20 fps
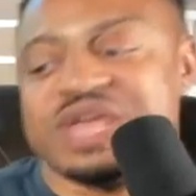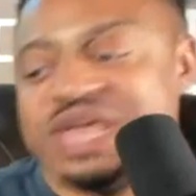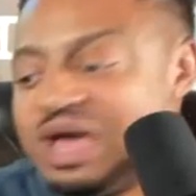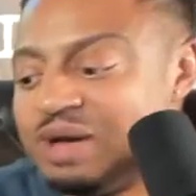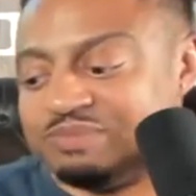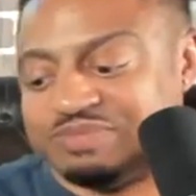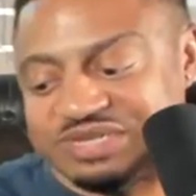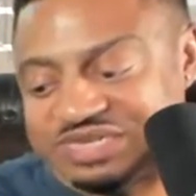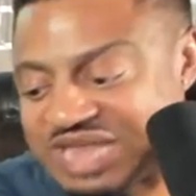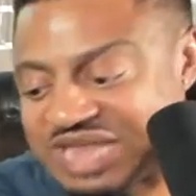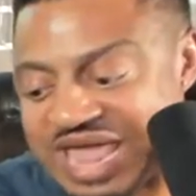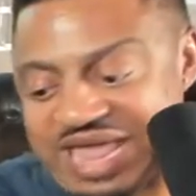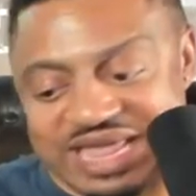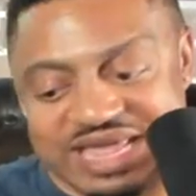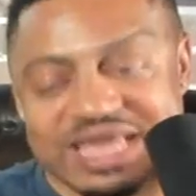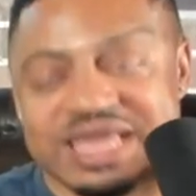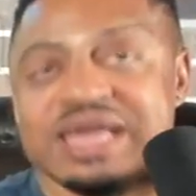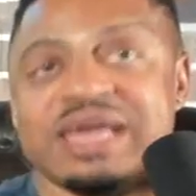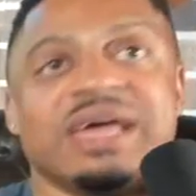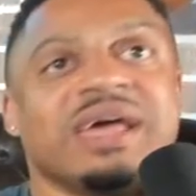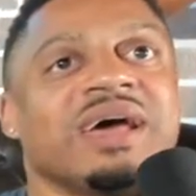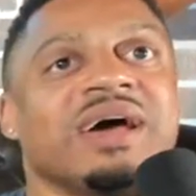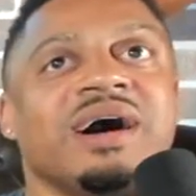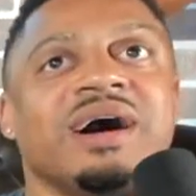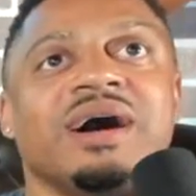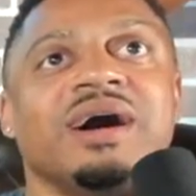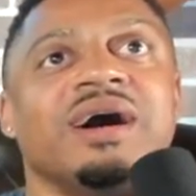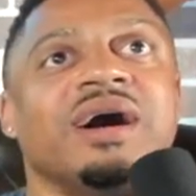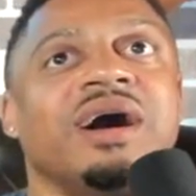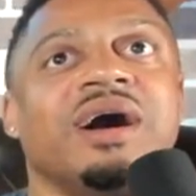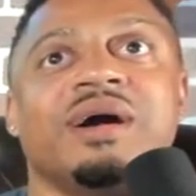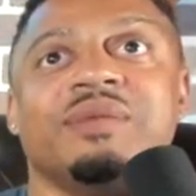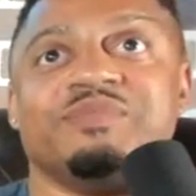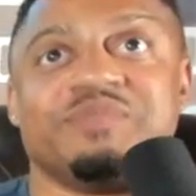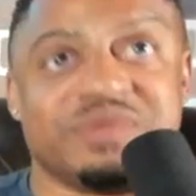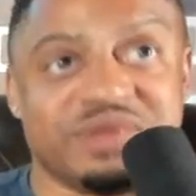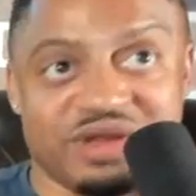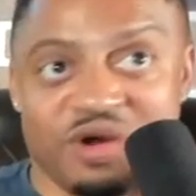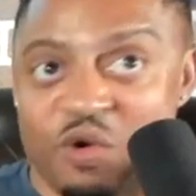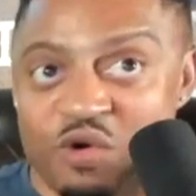him today.
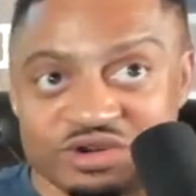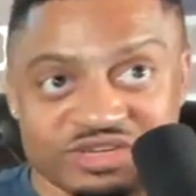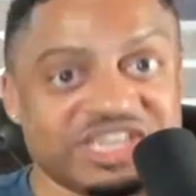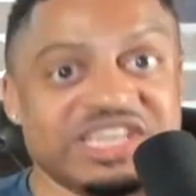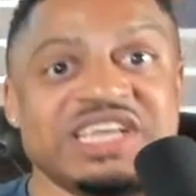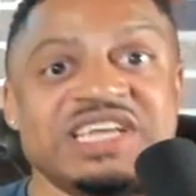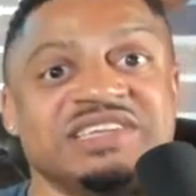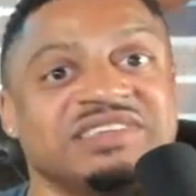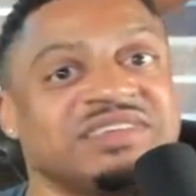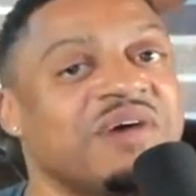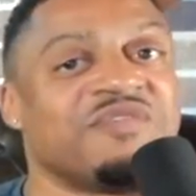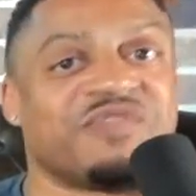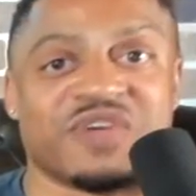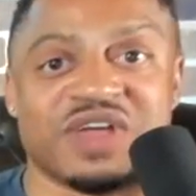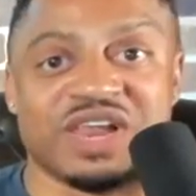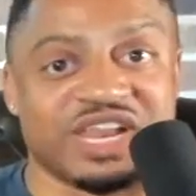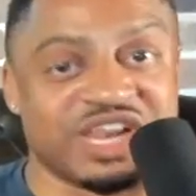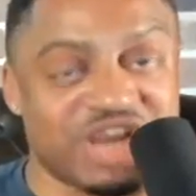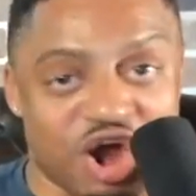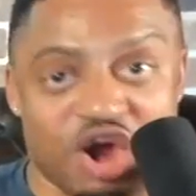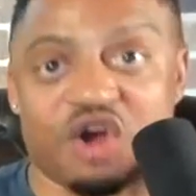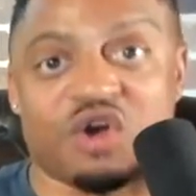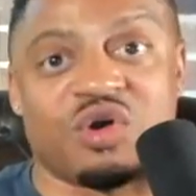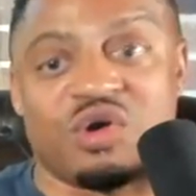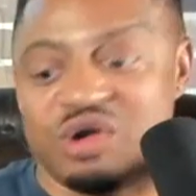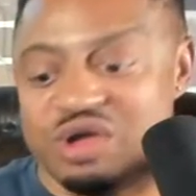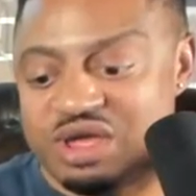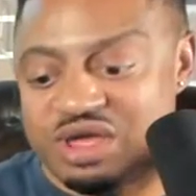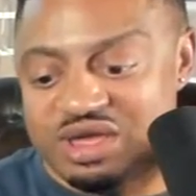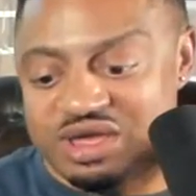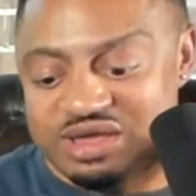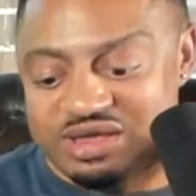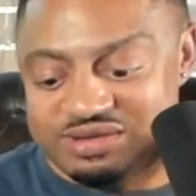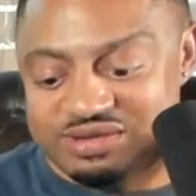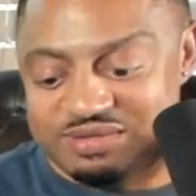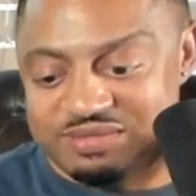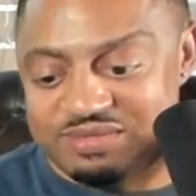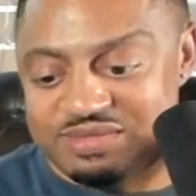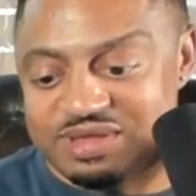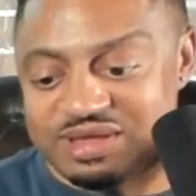Ortiz, I'm feeling her.
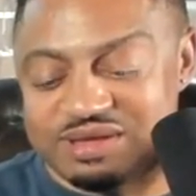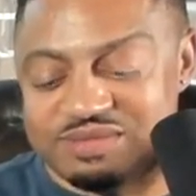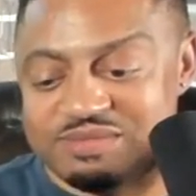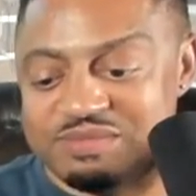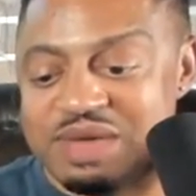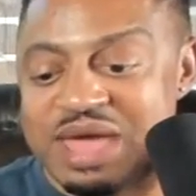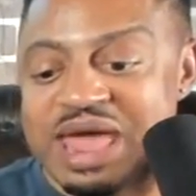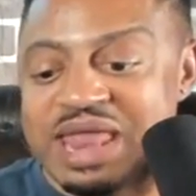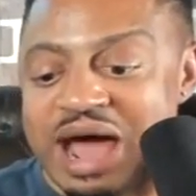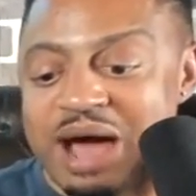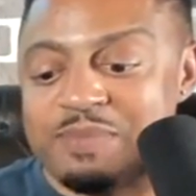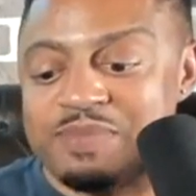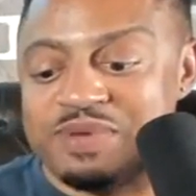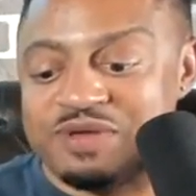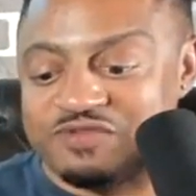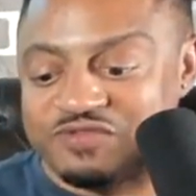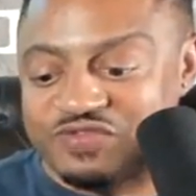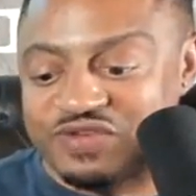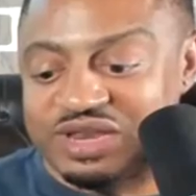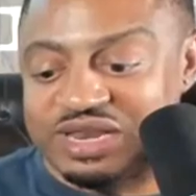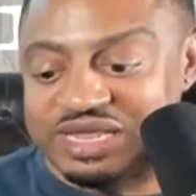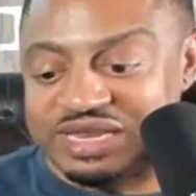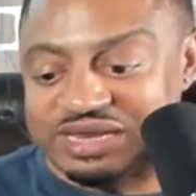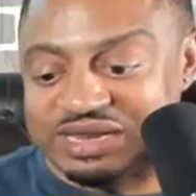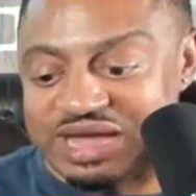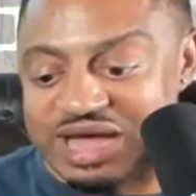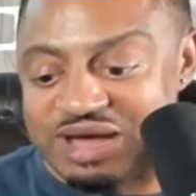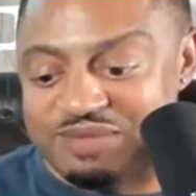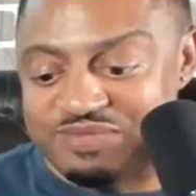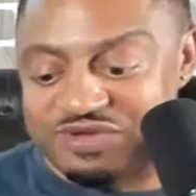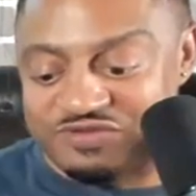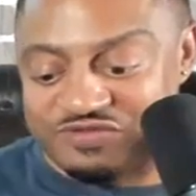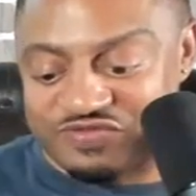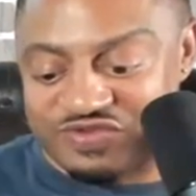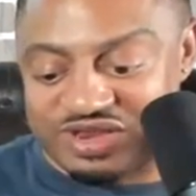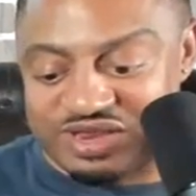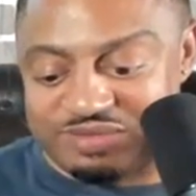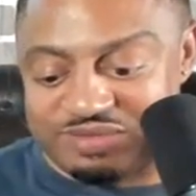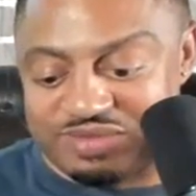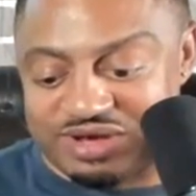Man, I've been feeling
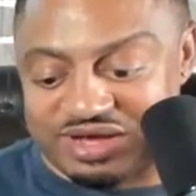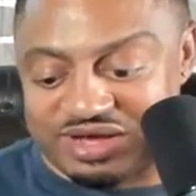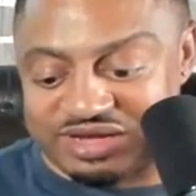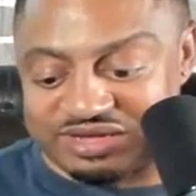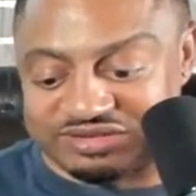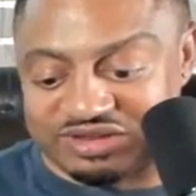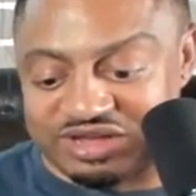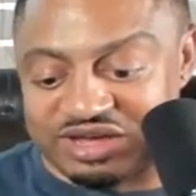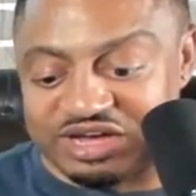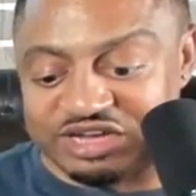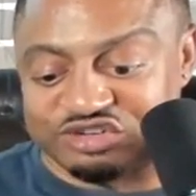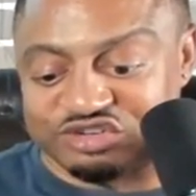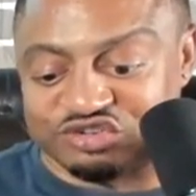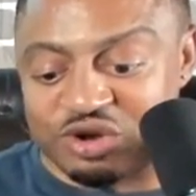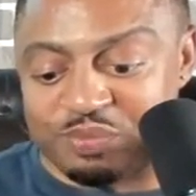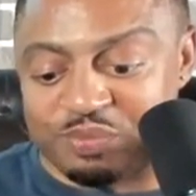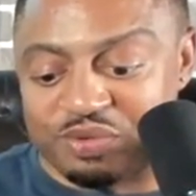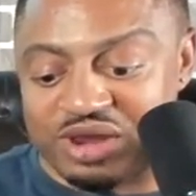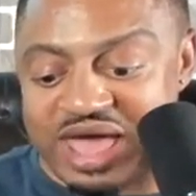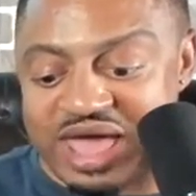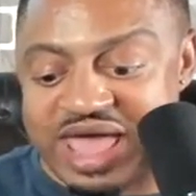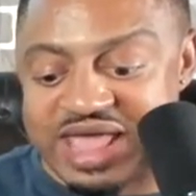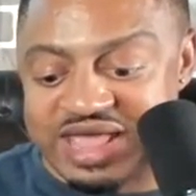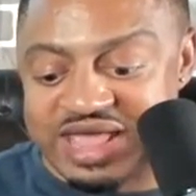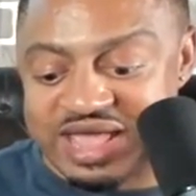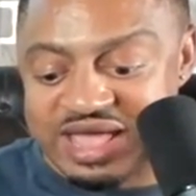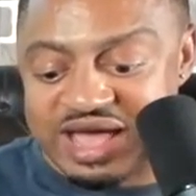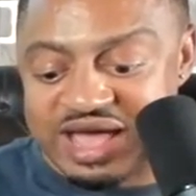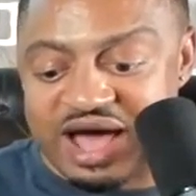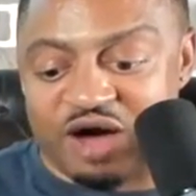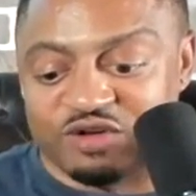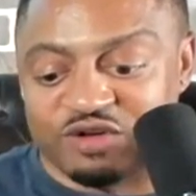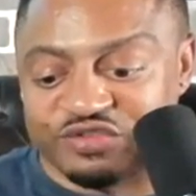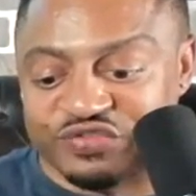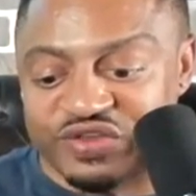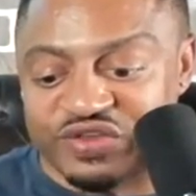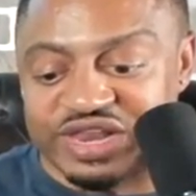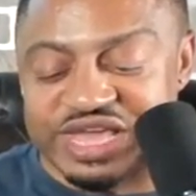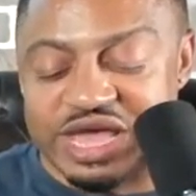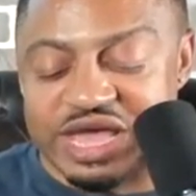Muggs. Triple A, I was
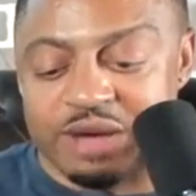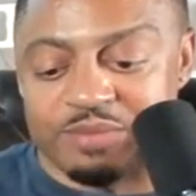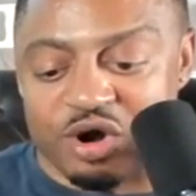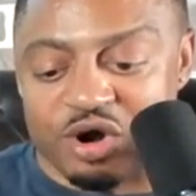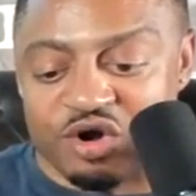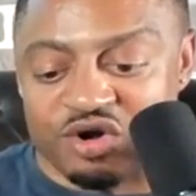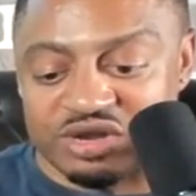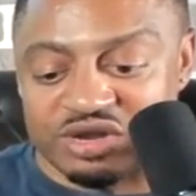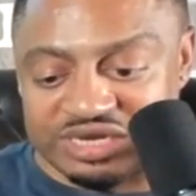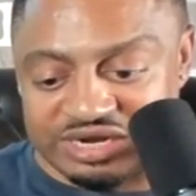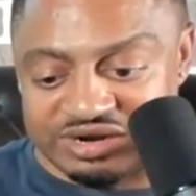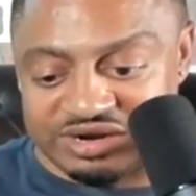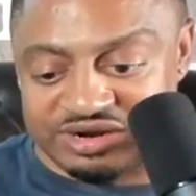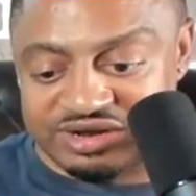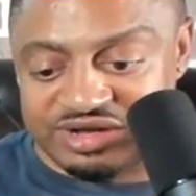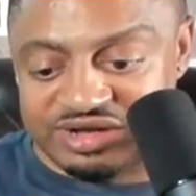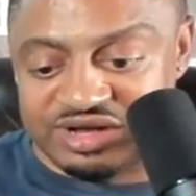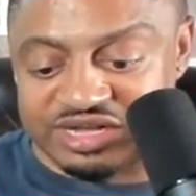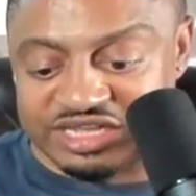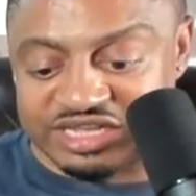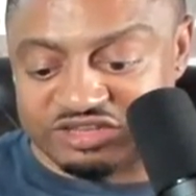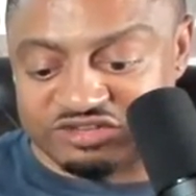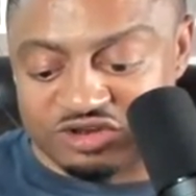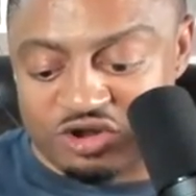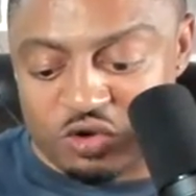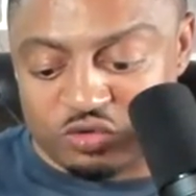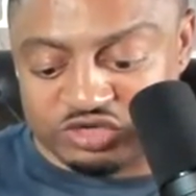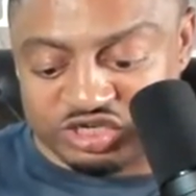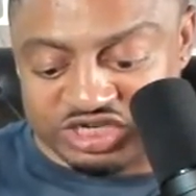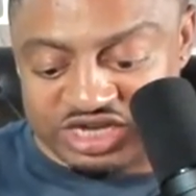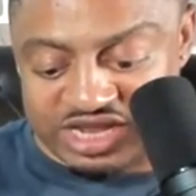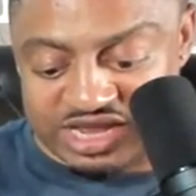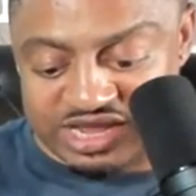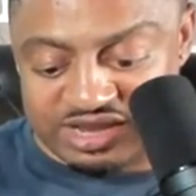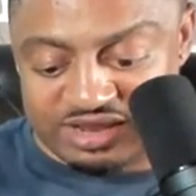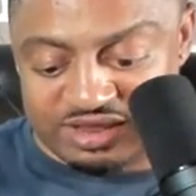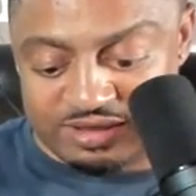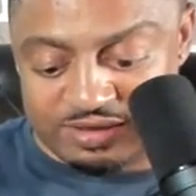feeling him earlier against No Chin.